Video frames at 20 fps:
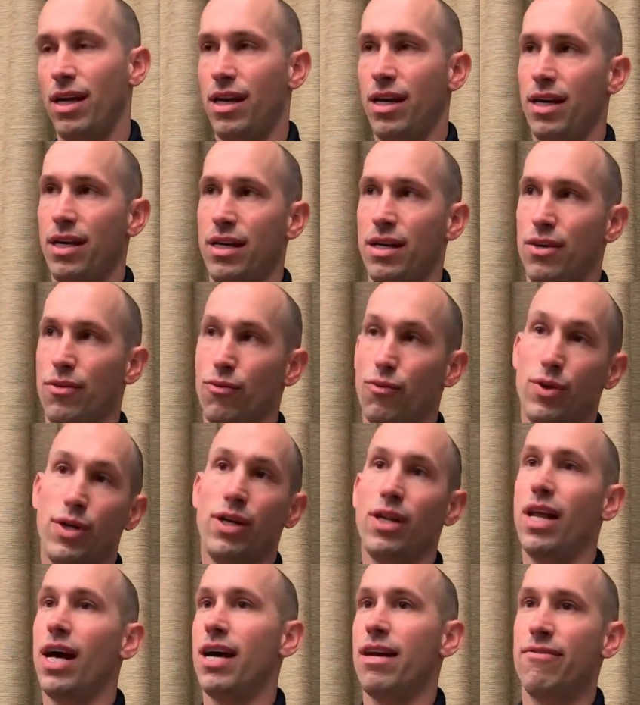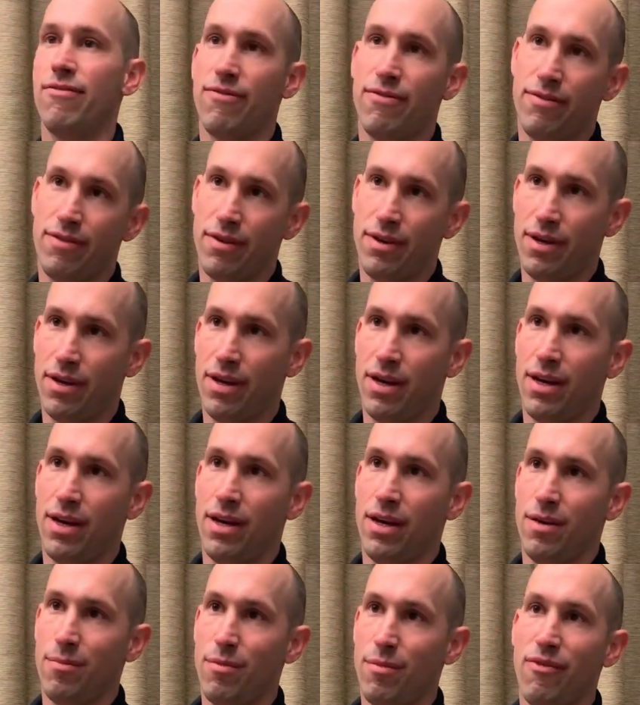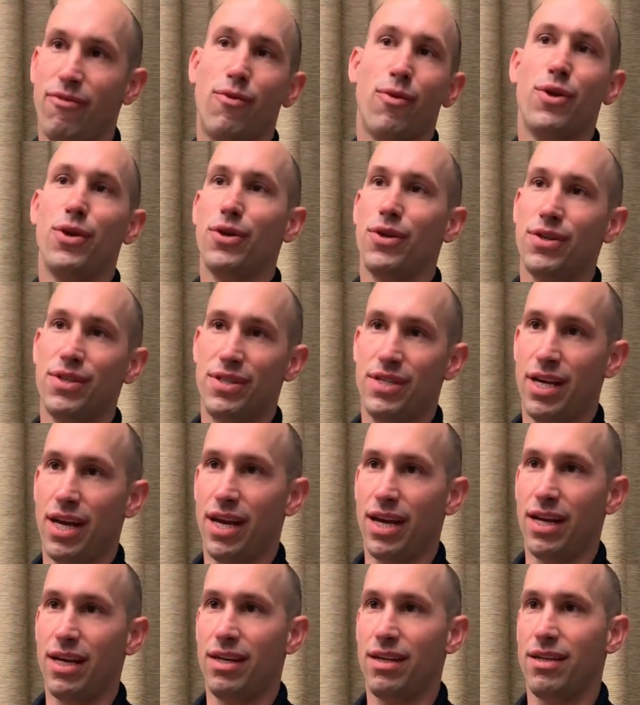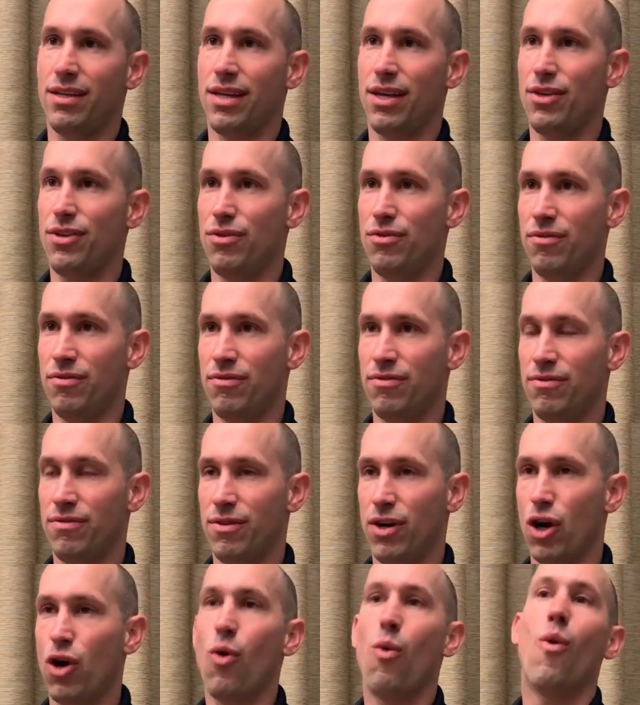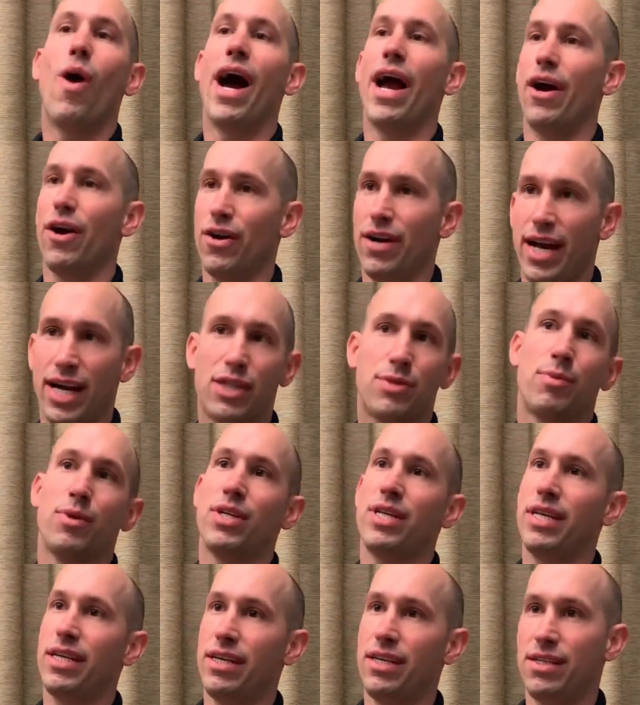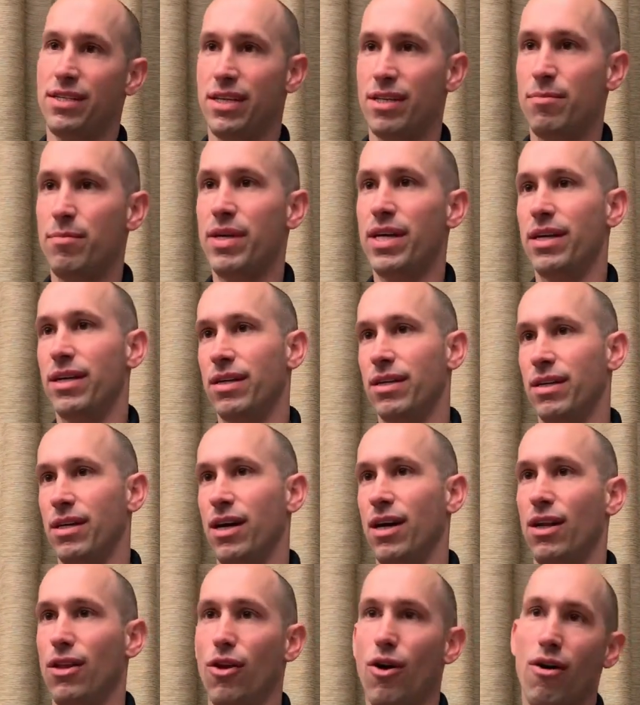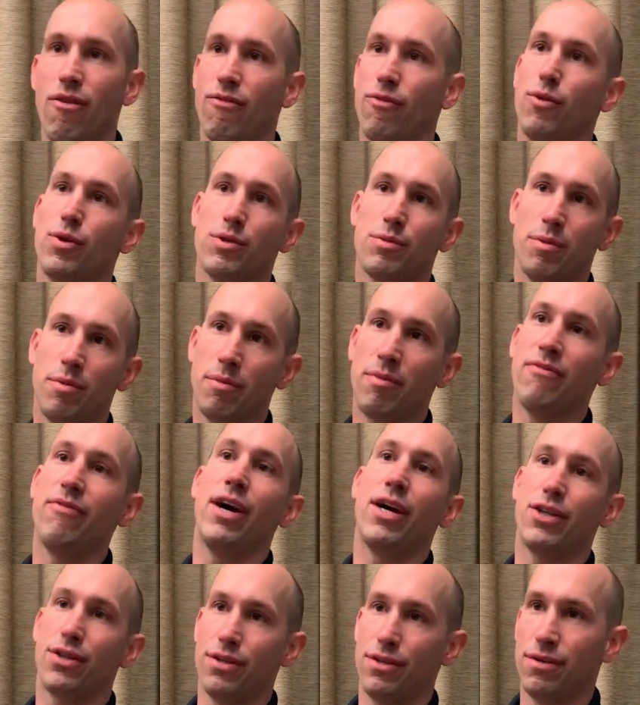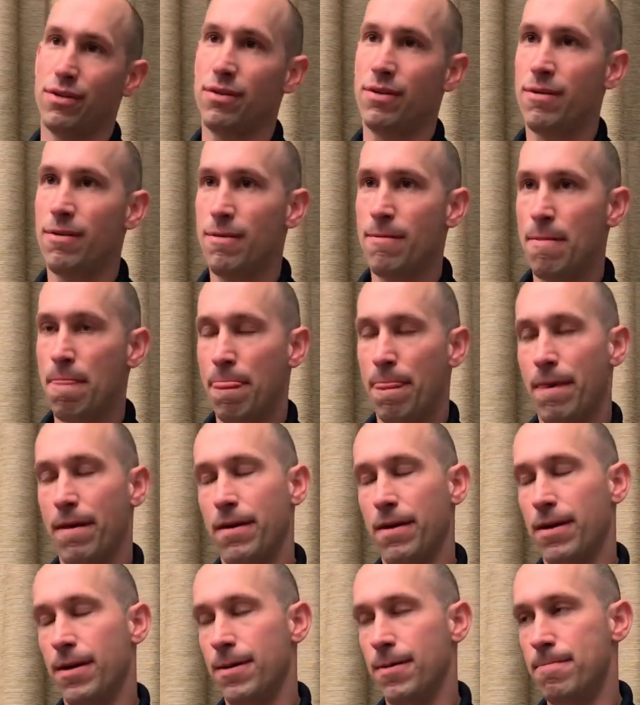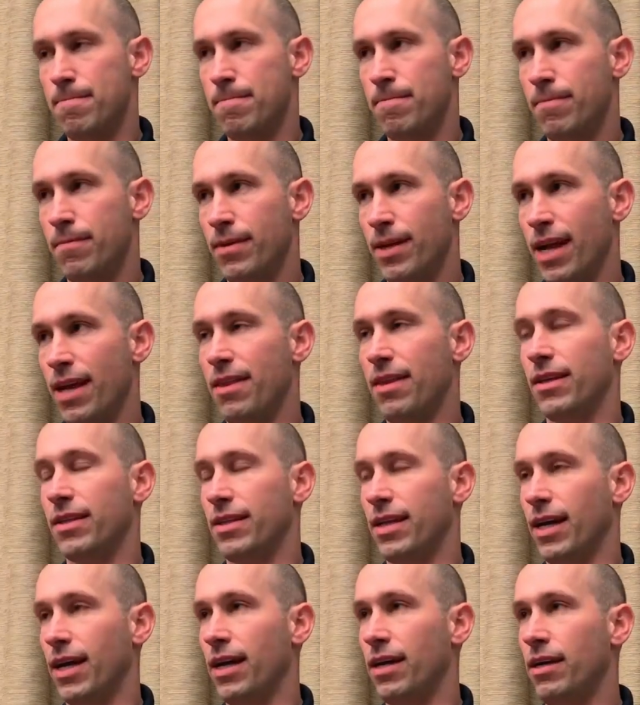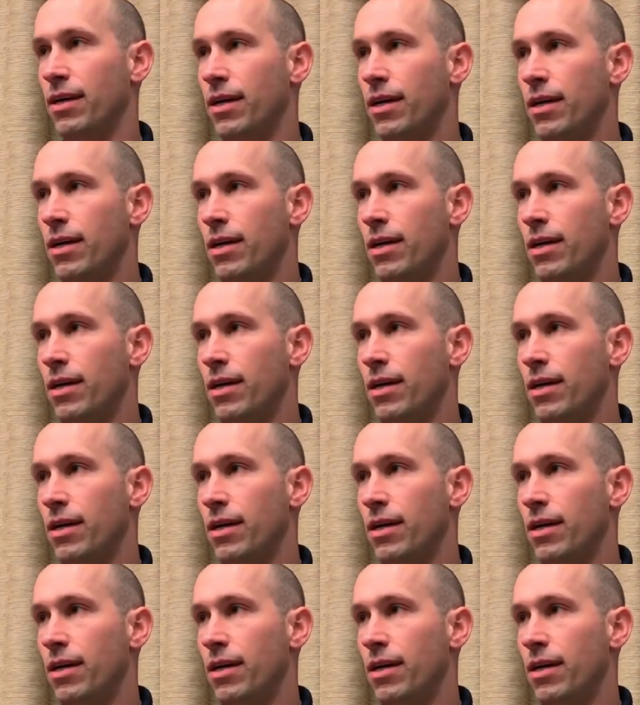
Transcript: in real life before you can say that you've acquired expertise in being a law enforcement professional. Um, and I think that